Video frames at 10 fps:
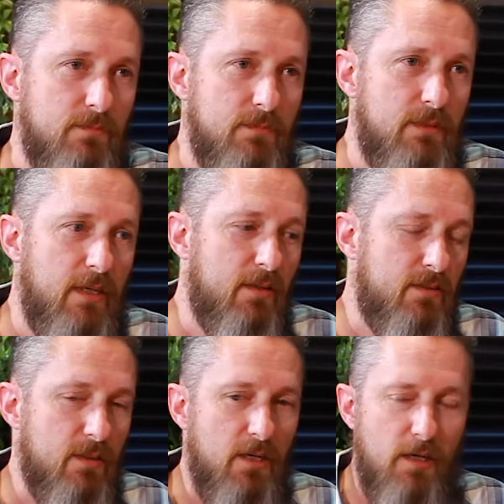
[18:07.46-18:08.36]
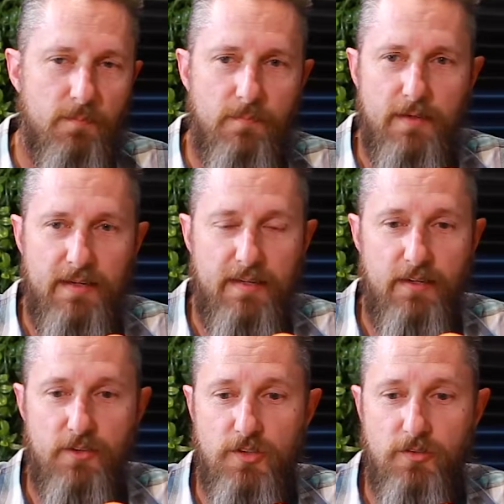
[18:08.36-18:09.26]
that um, again,
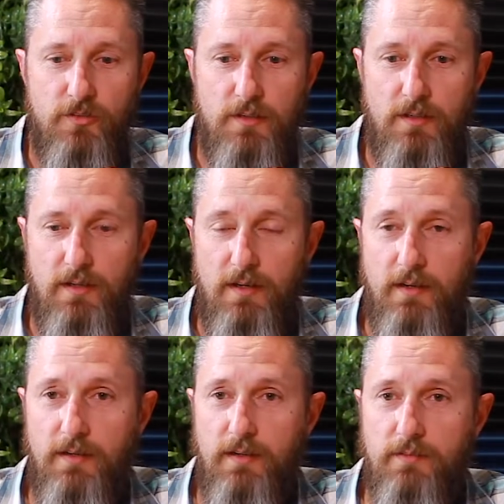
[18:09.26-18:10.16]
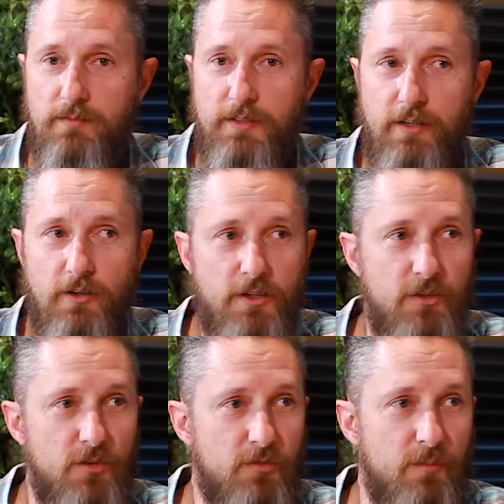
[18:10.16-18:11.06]
it's just uh, take our
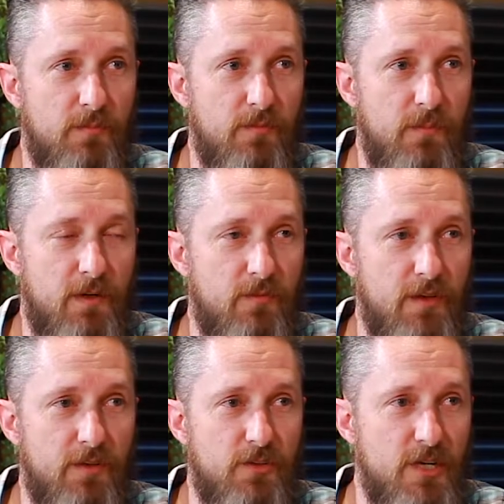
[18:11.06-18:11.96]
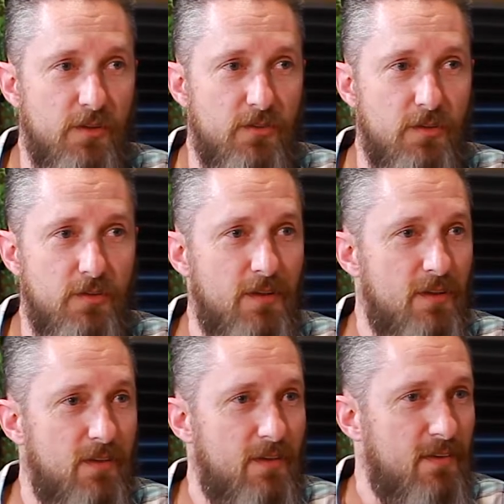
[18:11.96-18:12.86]
cues from kind of like the Jetsons,
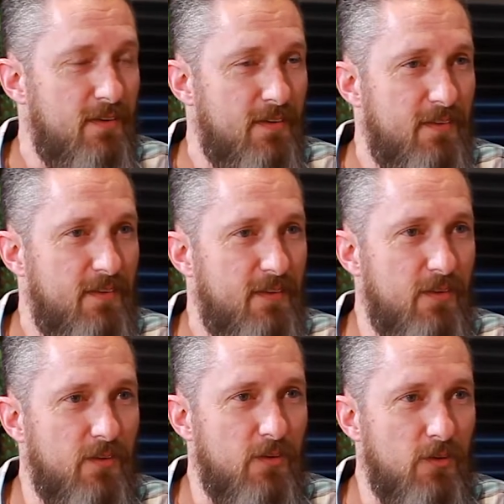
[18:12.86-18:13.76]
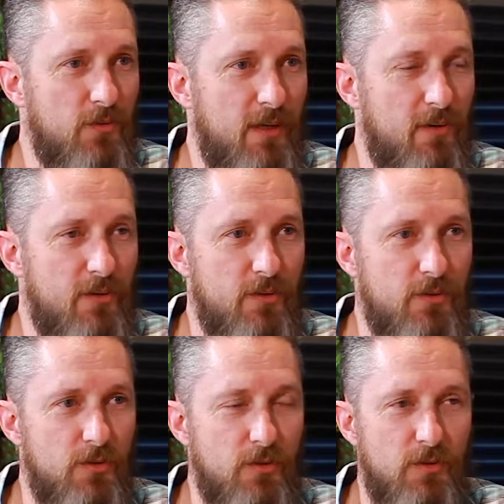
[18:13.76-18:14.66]
mm-hmm. you know, those
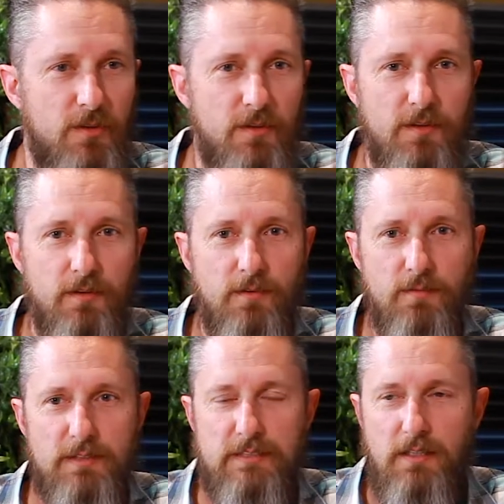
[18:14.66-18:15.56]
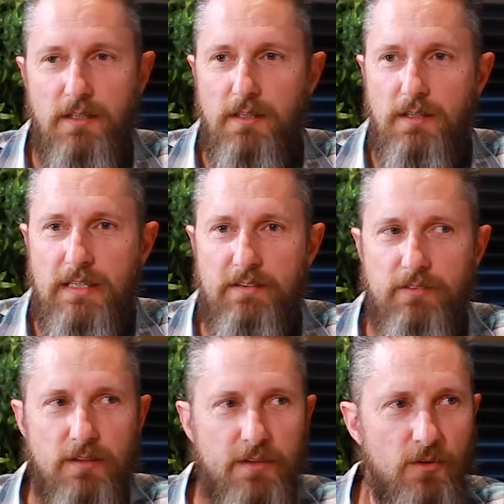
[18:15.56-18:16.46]
characters, or the, uh,
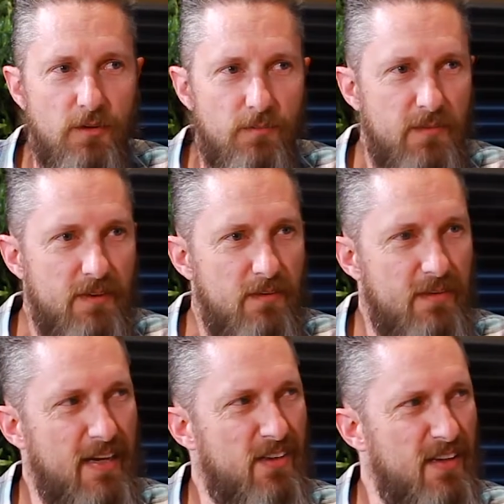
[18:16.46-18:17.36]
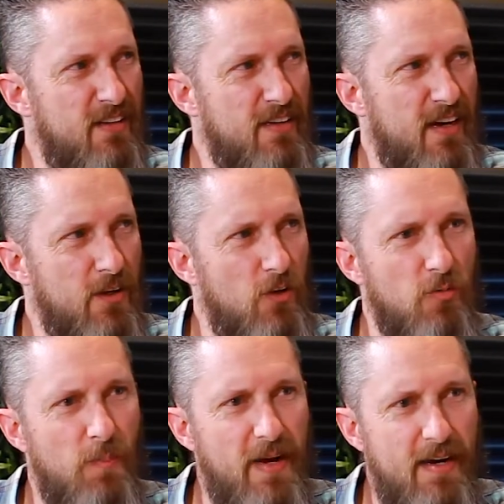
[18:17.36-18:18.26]
even you know the that it kind of goes
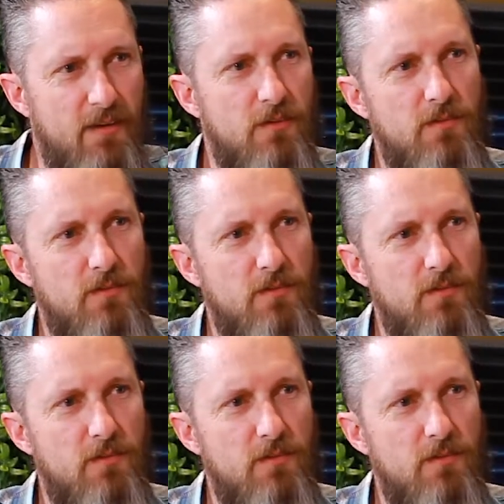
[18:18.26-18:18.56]
back.